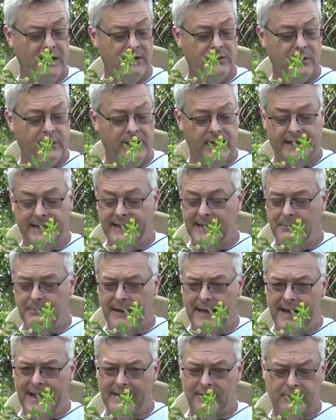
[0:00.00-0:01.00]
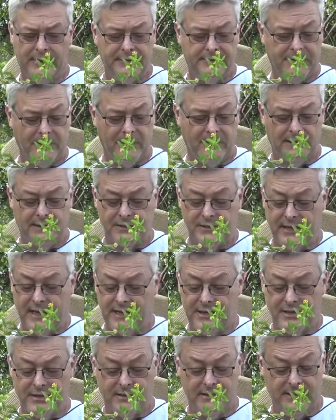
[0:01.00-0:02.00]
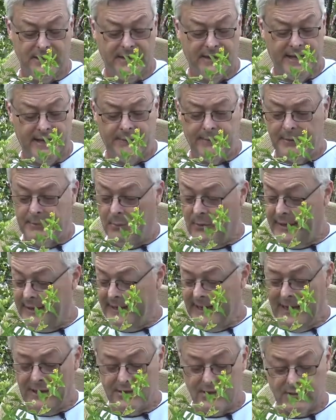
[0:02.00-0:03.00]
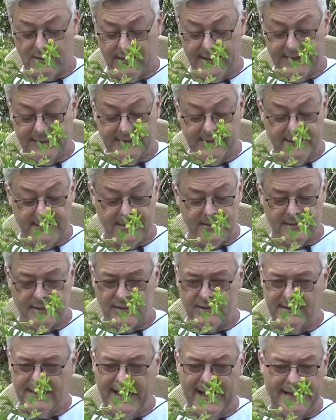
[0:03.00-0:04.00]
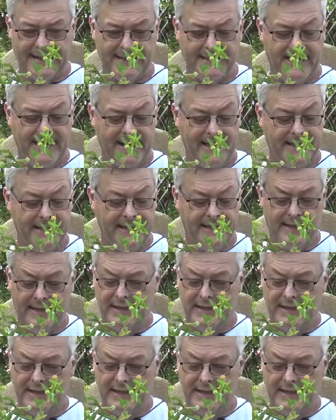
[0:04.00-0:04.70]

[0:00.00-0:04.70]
So cutting it back, refertilization, we bring it out just like this, just night and day.